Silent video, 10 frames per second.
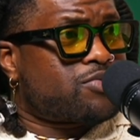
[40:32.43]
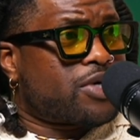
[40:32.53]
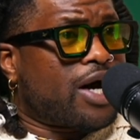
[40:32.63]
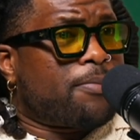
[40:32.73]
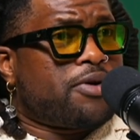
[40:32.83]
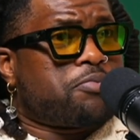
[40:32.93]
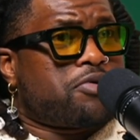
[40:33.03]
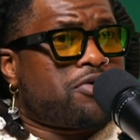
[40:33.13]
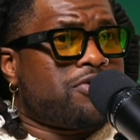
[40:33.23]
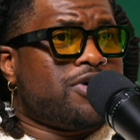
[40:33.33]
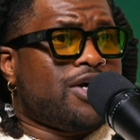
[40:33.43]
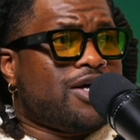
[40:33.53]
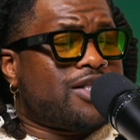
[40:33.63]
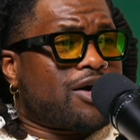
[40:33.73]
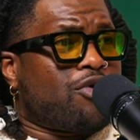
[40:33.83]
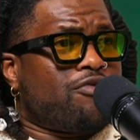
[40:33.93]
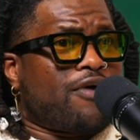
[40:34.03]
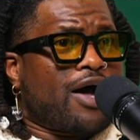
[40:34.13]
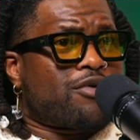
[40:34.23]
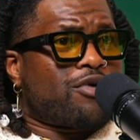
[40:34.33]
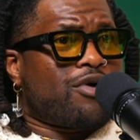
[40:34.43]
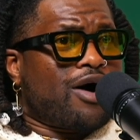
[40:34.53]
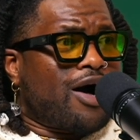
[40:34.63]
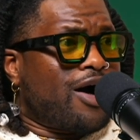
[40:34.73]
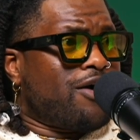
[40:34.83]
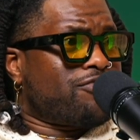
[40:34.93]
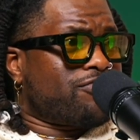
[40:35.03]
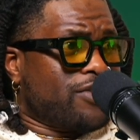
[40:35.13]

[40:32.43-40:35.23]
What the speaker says: We got people that go viral off,